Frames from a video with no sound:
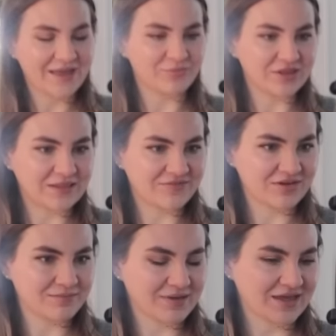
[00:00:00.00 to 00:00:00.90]
I am really
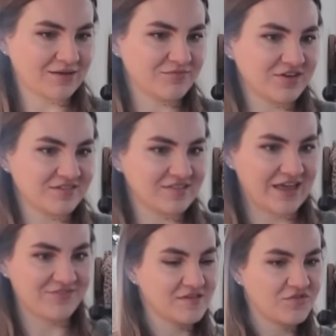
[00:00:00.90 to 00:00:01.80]
living my comfiest
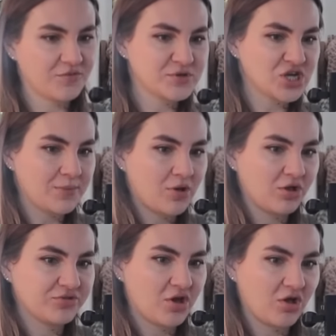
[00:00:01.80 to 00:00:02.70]
life. This is from a shop
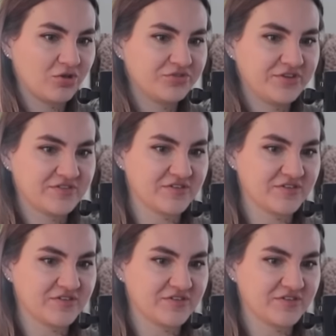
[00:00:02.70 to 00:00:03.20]
called Called to